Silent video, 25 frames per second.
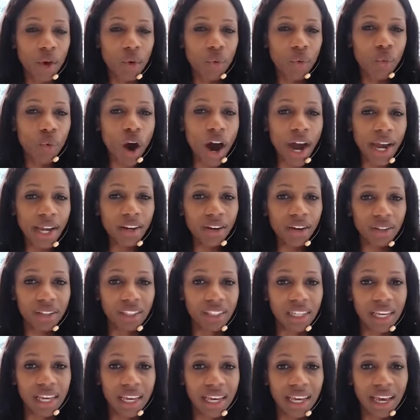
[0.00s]
Why not
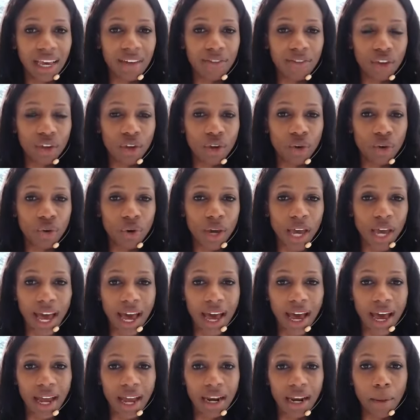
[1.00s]
see if you
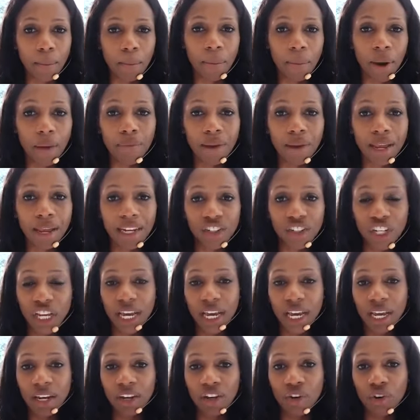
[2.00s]
can publish
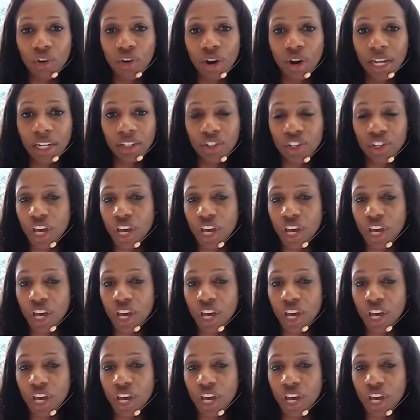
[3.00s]
in your